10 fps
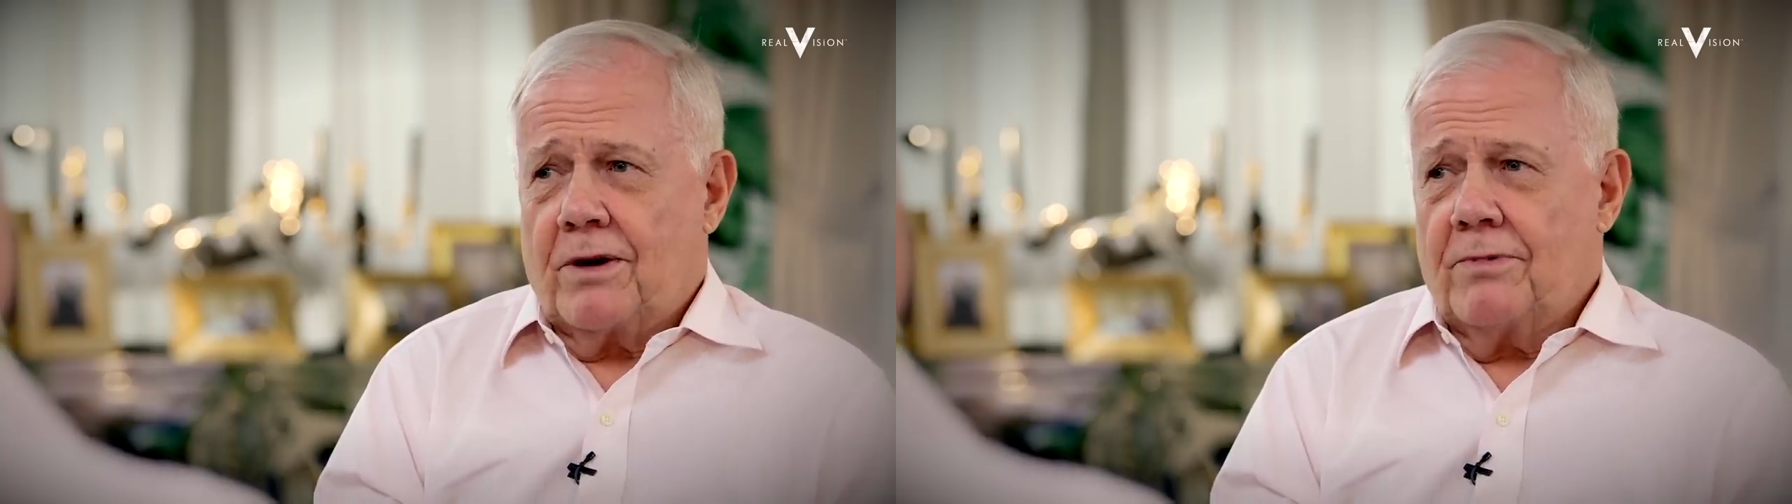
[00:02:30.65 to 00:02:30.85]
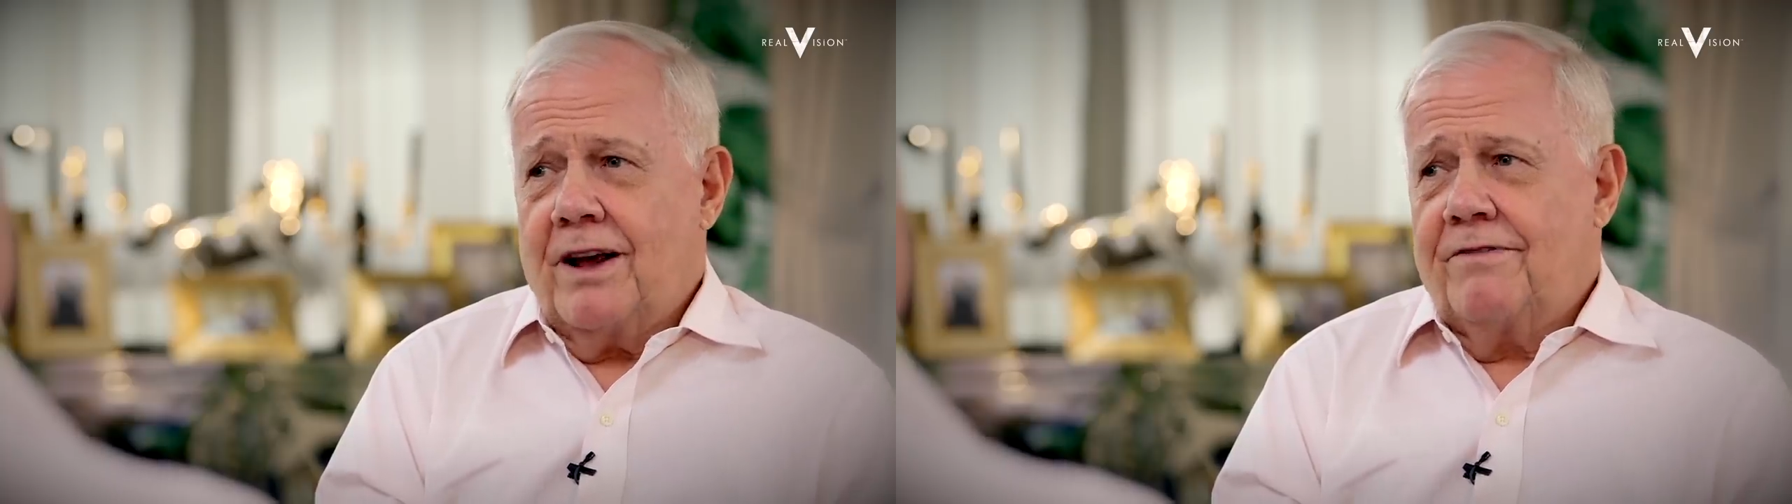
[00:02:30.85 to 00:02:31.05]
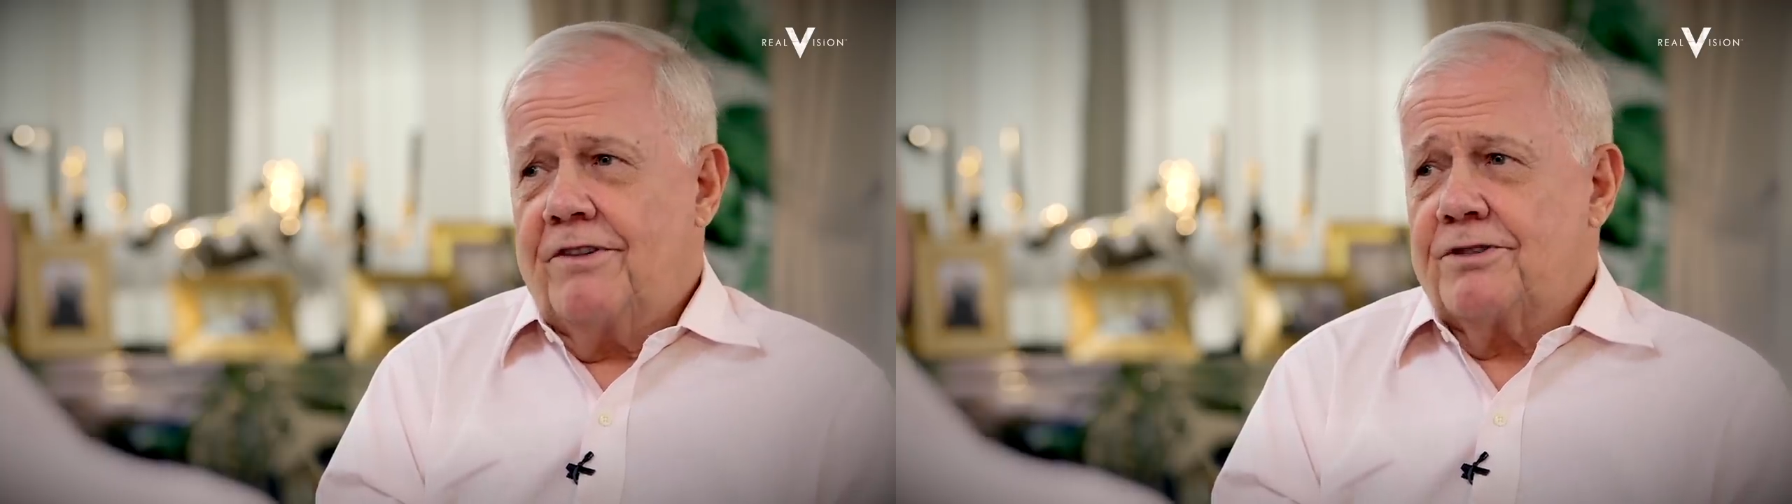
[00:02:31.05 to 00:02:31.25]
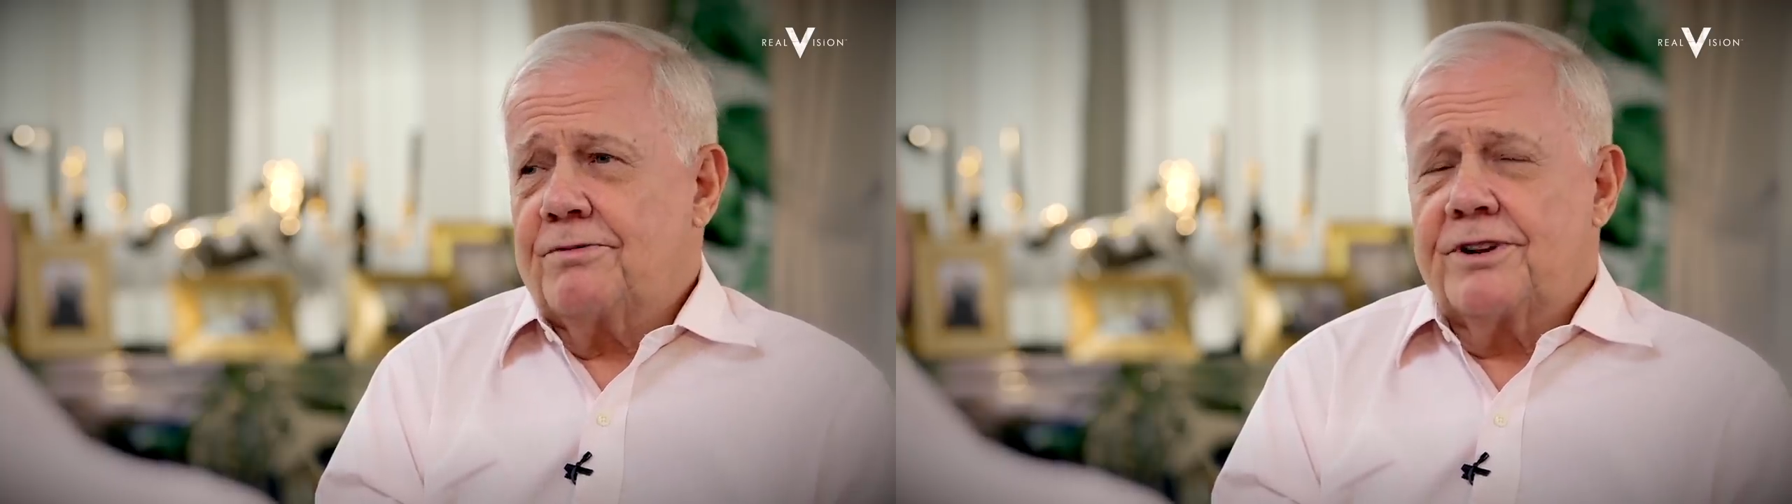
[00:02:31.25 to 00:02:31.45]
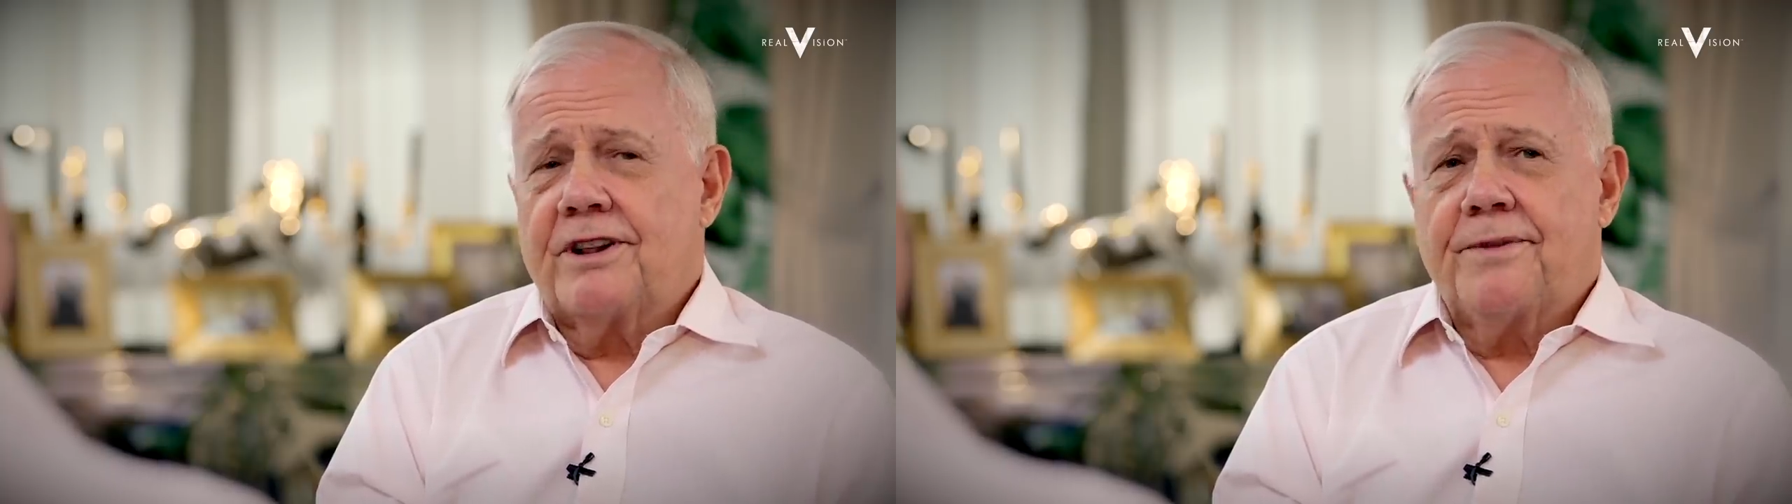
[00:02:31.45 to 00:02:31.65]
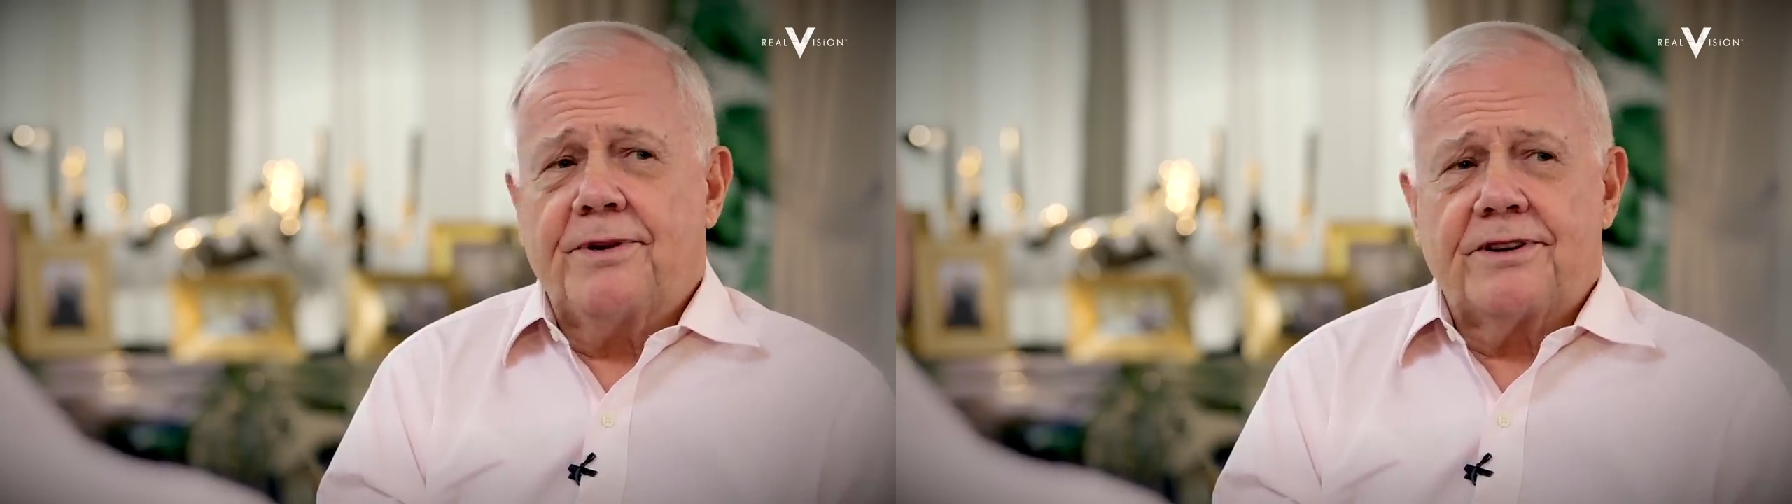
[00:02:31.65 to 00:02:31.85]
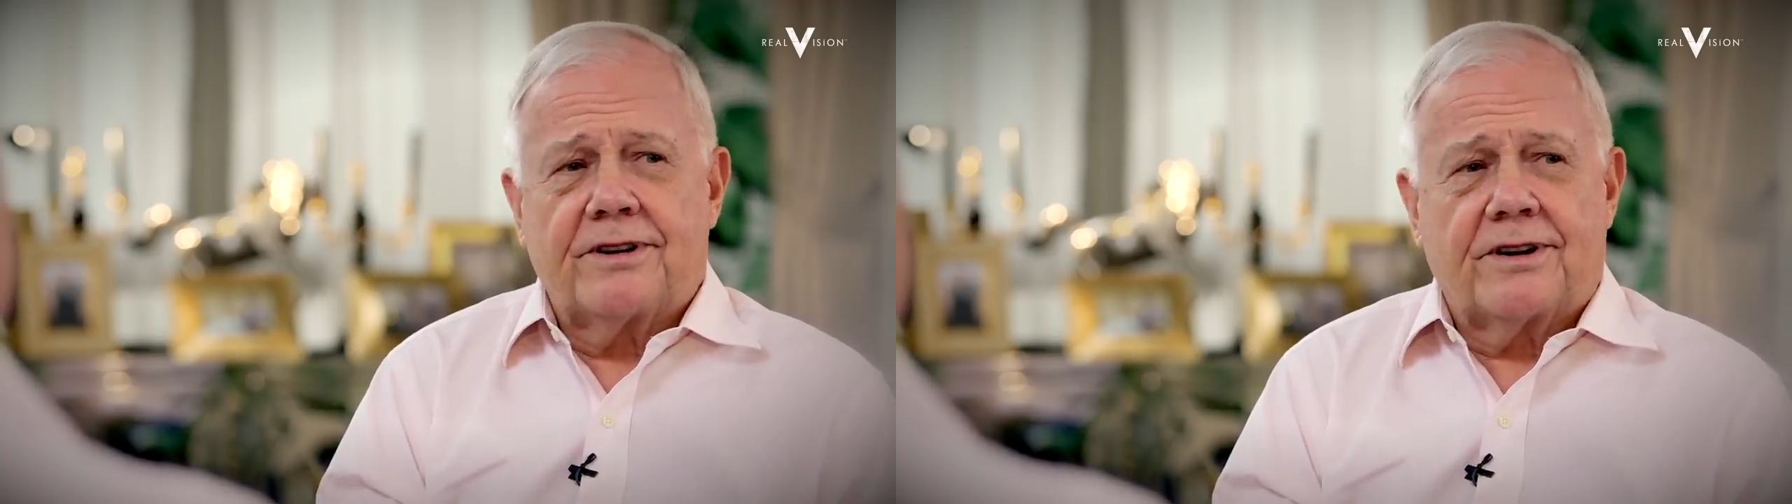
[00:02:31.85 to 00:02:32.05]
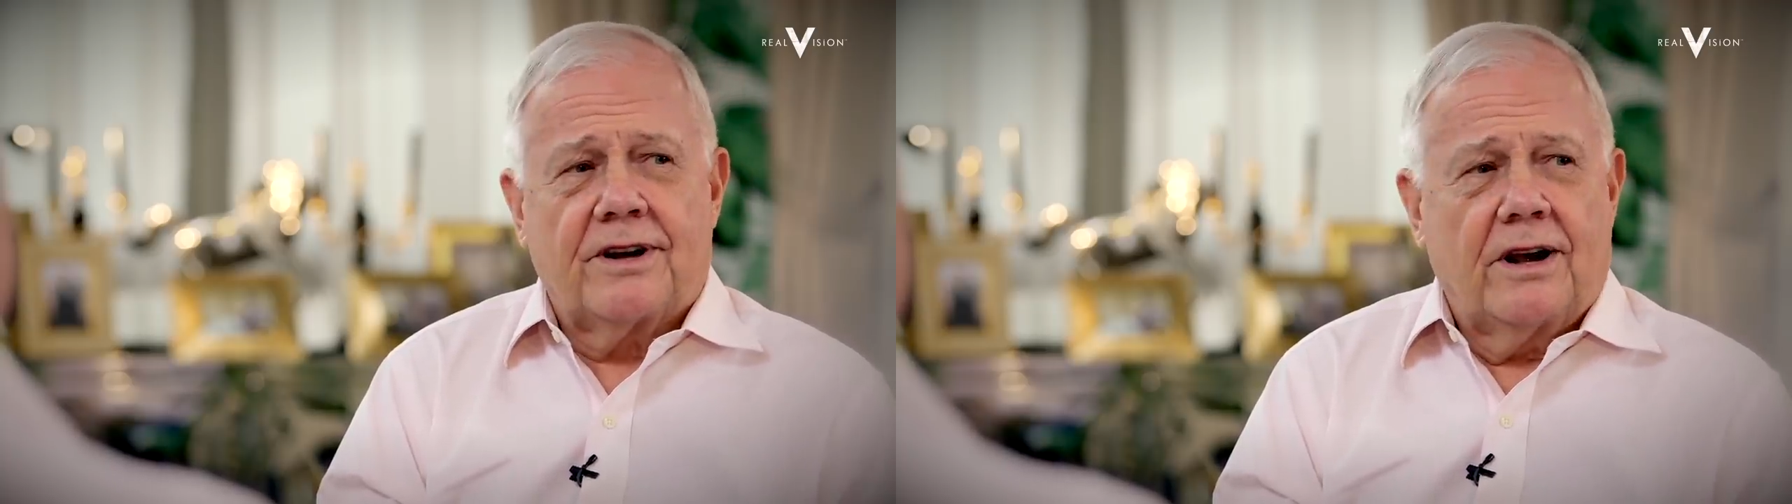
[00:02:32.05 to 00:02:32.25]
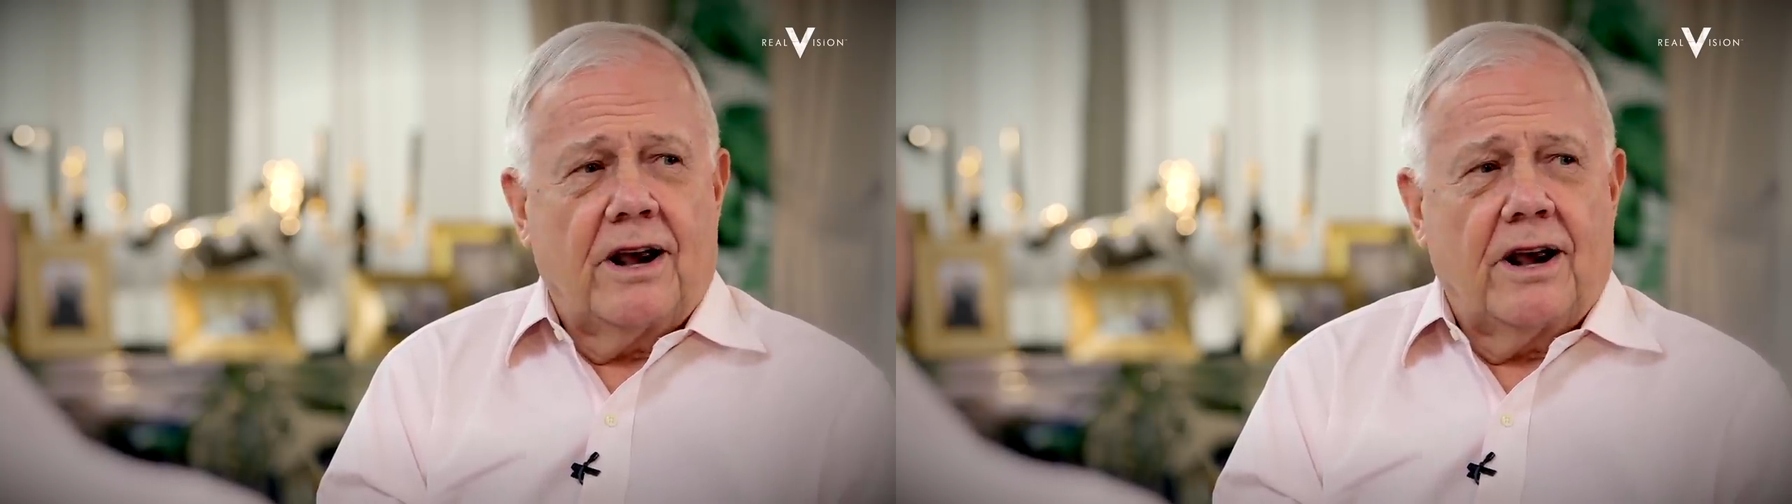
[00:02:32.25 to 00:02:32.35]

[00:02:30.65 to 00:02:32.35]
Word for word: When I first was in the business,